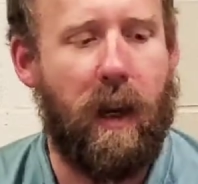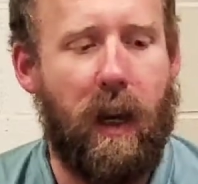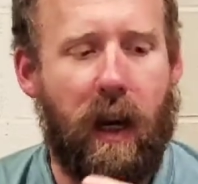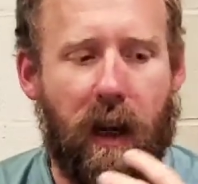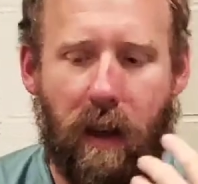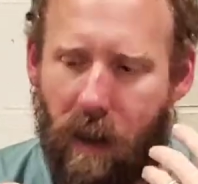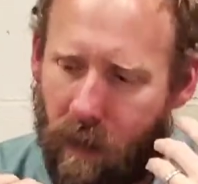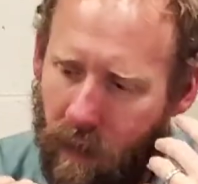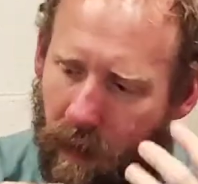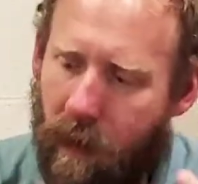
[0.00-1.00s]
And
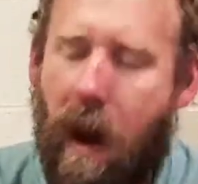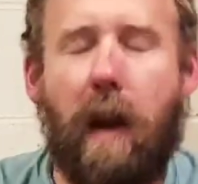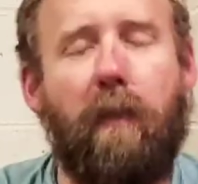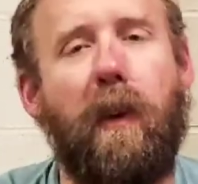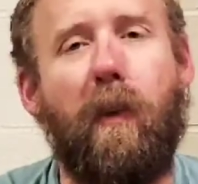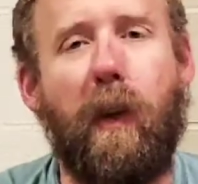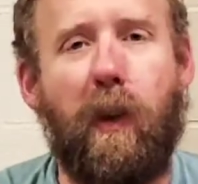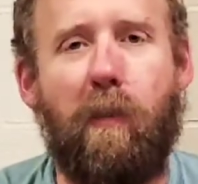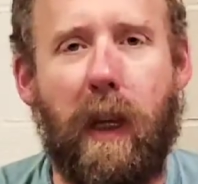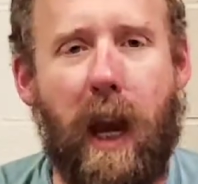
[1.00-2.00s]
I feel we
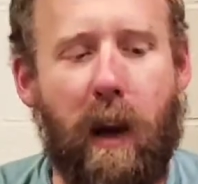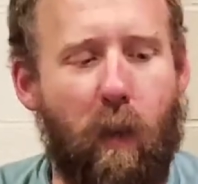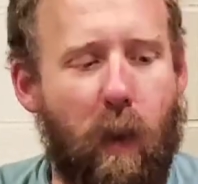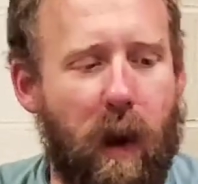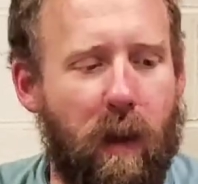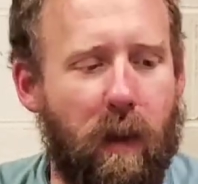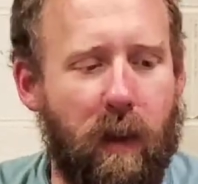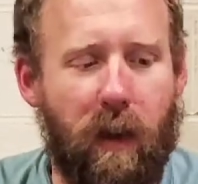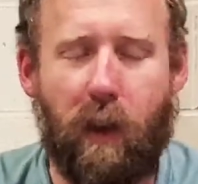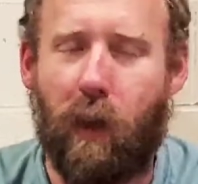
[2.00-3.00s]
do banana
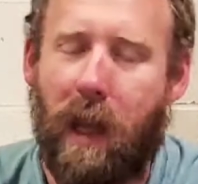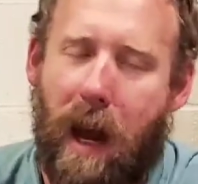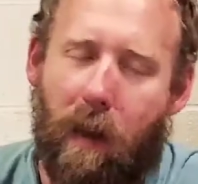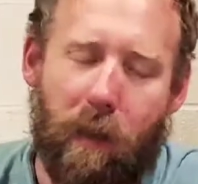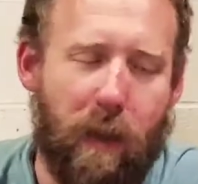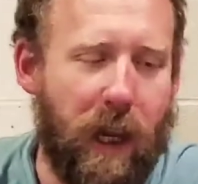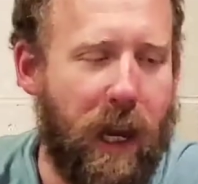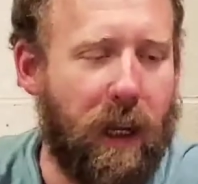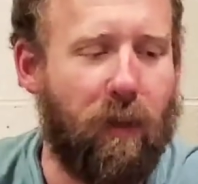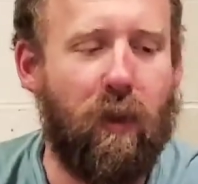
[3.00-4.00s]
well. We do a lot with
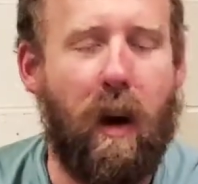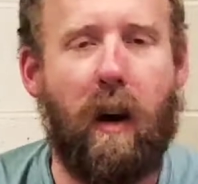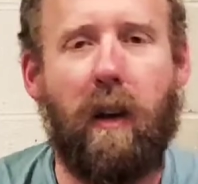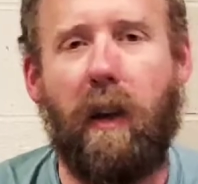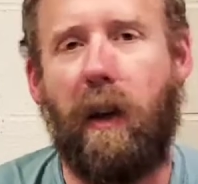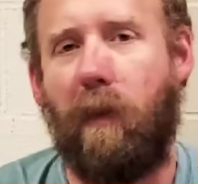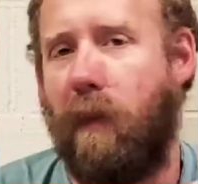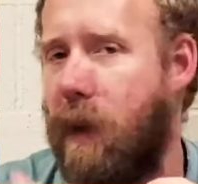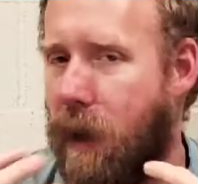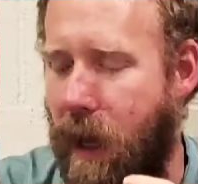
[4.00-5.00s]
banana and chocolate.
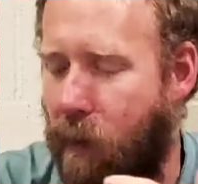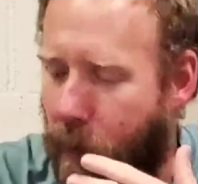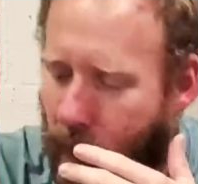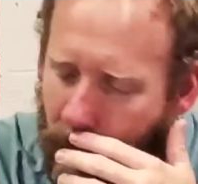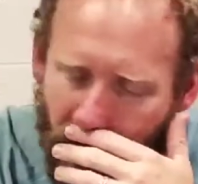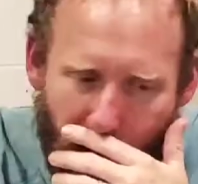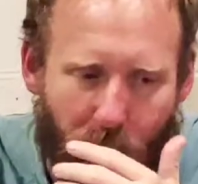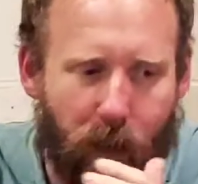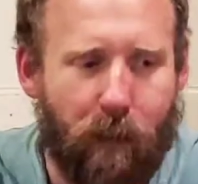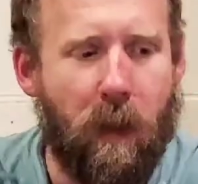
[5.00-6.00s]
We've done a lot with
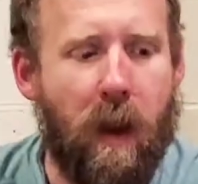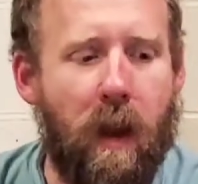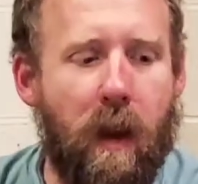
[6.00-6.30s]
caramel.